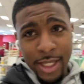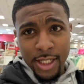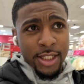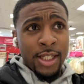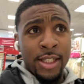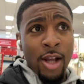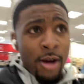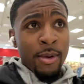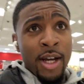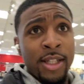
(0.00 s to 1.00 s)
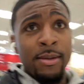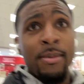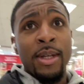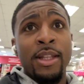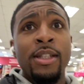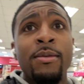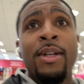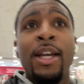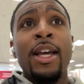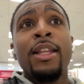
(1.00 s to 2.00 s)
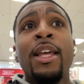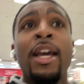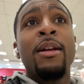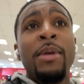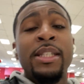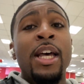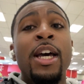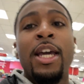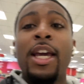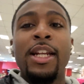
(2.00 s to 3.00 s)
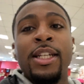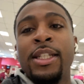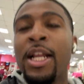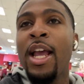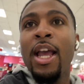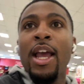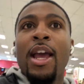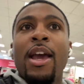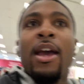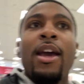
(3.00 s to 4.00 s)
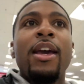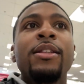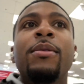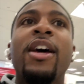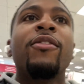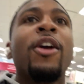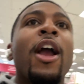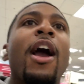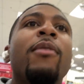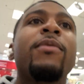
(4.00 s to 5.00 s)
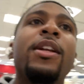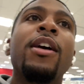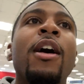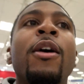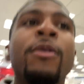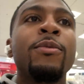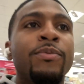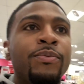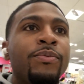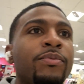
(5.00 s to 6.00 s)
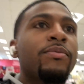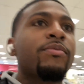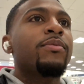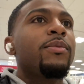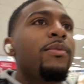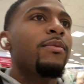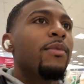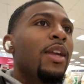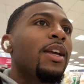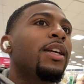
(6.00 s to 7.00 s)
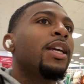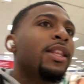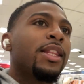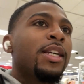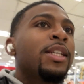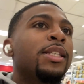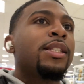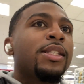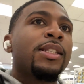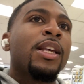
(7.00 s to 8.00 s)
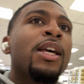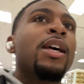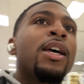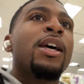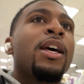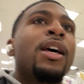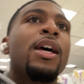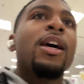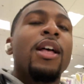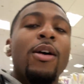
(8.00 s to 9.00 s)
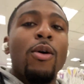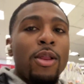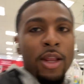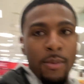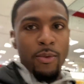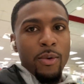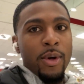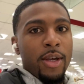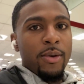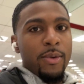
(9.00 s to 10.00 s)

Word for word: is just Starbucks. But this one, they got a Pizza Hut in it. It's whatever. I'm gonna go get this lip oil.